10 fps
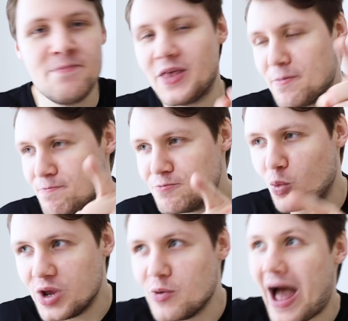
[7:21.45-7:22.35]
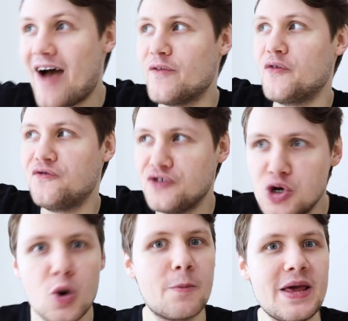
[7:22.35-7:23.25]
then we'd have
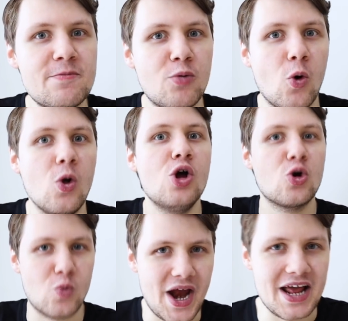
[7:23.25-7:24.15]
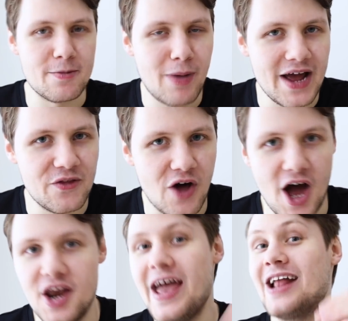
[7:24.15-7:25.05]
fewer people writing in
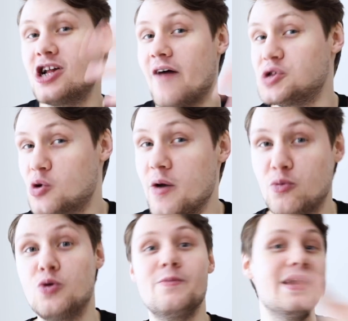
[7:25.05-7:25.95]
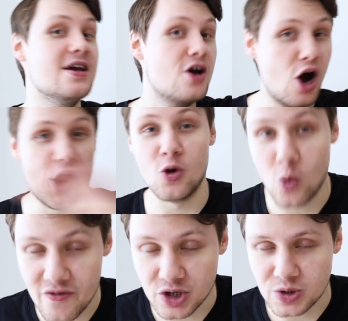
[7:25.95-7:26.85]
Python and JavaScript would be
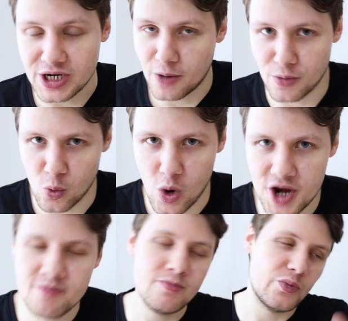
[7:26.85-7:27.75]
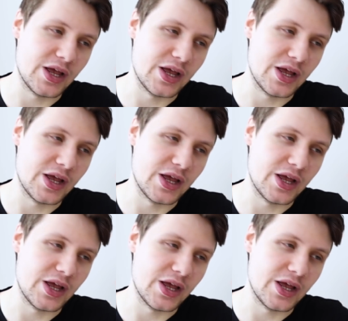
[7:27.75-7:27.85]
unequivocally number one.